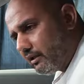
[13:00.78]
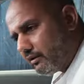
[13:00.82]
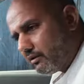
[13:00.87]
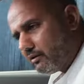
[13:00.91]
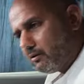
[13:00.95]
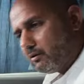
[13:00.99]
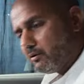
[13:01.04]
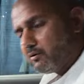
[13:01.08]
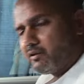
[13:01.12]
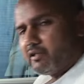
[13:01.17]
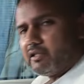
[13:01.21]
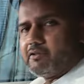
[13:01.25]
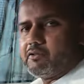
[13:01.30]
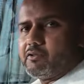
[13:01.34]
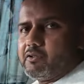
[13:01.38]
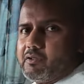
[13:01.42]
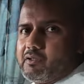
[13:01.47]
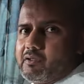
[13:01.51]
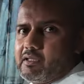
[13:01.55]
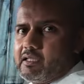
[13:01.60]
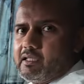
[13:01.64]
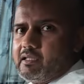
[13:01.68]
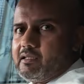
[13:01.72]

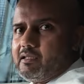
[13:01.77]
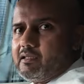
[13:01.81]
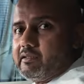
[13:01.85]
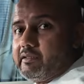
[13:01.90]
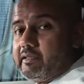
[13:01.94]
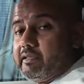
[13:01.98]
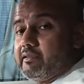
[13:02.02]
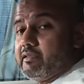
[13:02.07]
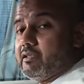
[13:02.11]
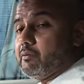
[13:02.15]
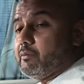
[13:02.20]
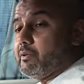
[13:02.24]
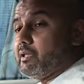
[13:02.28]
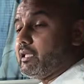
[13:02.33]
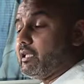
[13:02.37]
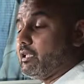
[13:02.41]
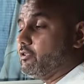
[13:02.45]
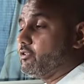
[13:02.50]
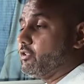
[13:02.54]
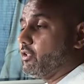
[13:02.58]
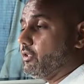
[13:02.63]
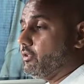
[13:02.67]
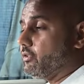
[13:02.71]
it in detail when I
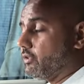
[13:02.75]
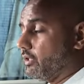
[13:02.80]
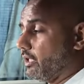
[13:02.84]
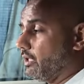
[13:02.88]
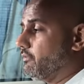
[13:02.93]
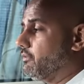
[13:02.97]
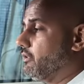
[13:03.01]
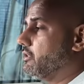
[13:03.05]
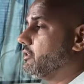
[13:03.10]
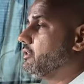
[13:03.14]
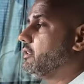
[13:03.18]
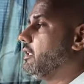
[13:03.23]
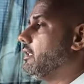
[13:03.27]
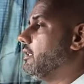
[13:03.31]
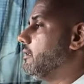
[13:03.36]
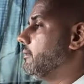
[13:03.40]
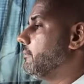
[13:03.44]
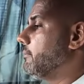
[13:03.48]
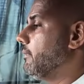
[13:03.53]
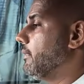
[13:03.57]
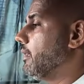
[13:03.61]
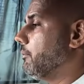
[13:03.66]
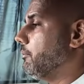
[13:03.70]
actually drive this car.
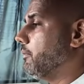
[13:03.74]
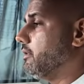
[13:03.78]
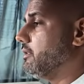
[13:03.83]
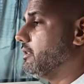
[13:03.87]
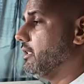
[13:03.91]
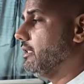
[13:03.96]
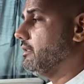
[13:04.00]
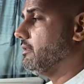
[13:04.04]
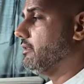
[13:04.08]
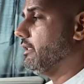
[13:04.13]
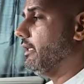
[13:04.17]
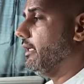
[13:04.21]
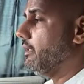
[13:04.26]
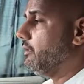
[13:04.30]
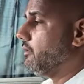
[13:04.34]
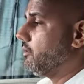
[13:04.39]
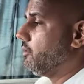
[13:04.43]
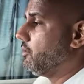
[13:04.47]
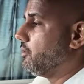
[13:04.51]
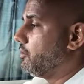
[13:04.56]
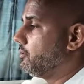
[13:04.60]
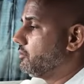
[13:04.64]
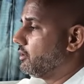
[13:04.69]
Besides that,
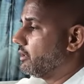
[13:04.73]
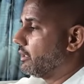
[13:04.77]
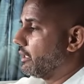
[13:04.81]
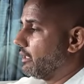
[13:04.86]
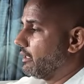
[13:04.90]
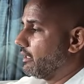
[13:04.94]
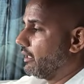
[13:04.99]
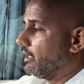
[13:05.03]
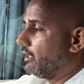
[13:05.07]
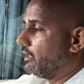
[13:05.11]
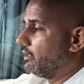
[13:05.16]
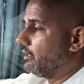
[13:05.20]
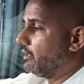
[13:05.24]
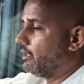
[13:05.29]
you also get a